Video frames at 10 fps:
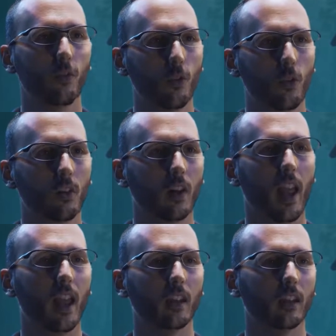4
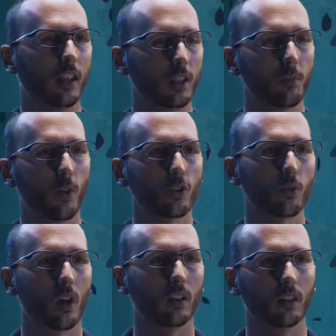and Xbox
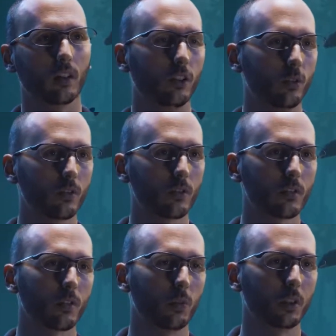One
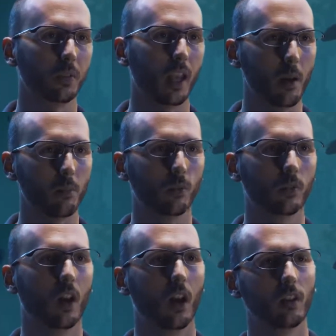users will be
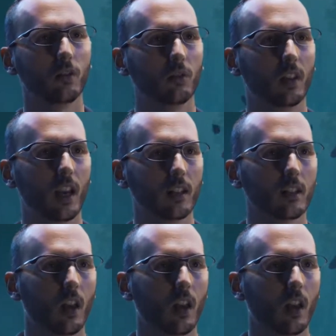able to get